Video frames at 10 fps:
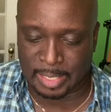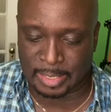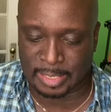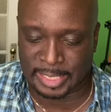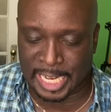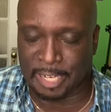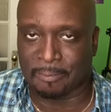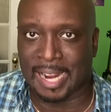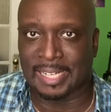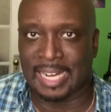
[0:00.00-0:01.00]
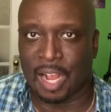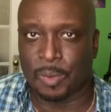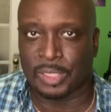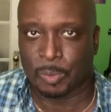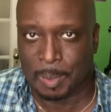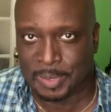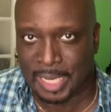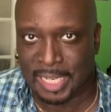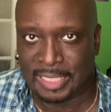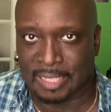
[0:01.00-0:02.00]
say right now what the
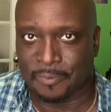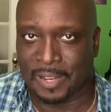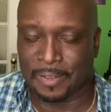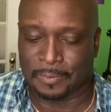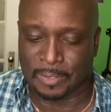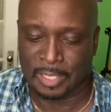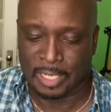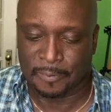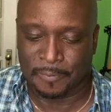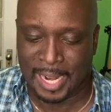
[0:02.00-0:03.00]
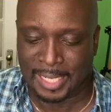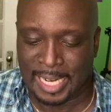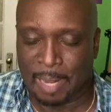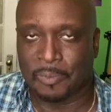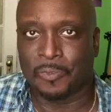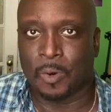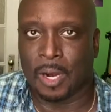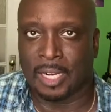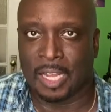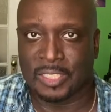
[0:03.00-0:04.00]
website is. If I find it out before
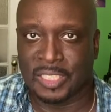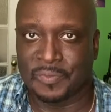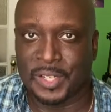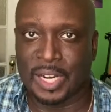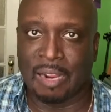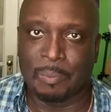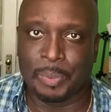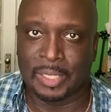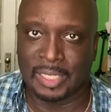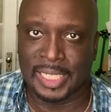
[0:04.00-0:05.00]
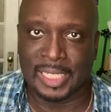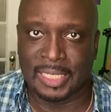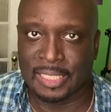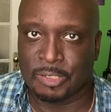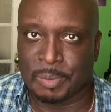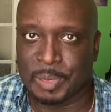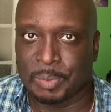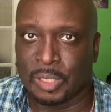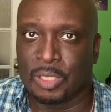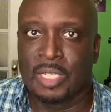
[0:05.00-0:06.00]
I launch this video, I'll put a link in the description
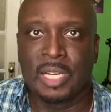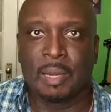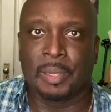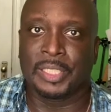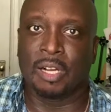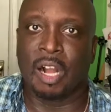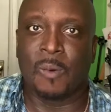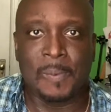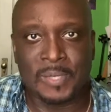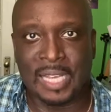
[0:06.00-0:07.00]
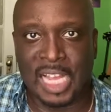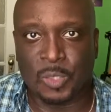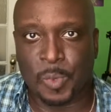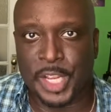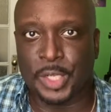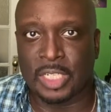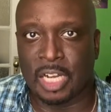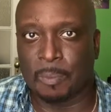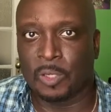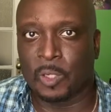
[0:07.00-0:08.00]
below. But there are websites where you can
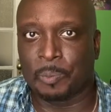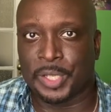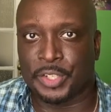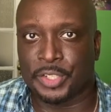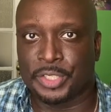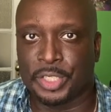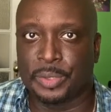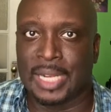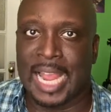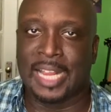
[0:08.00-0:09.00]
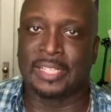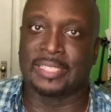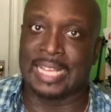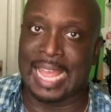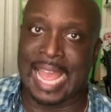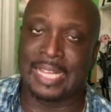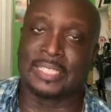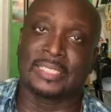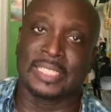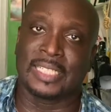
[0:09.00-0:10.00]
upload pictures to and
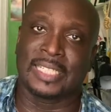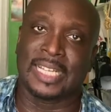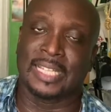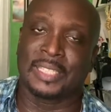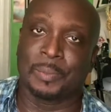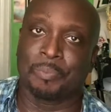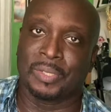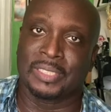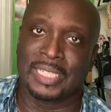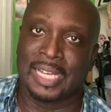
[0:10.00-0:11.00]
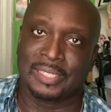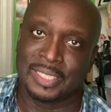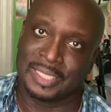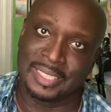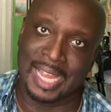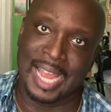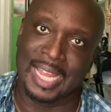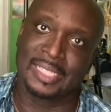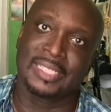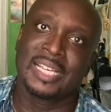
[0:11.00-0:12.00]
actually get them printed out to the
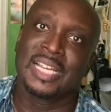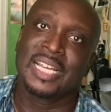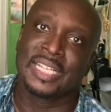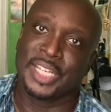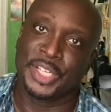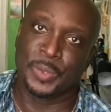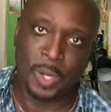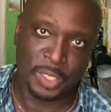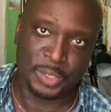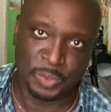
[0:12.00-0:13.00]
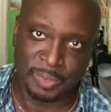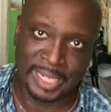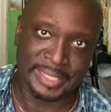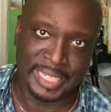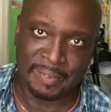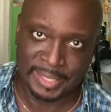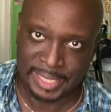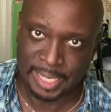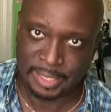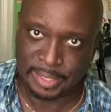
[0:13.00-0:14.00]
size that you want to right there and
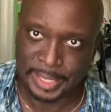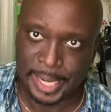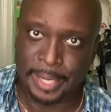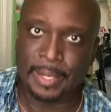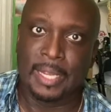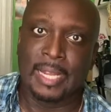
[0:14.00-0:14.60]
then, okay?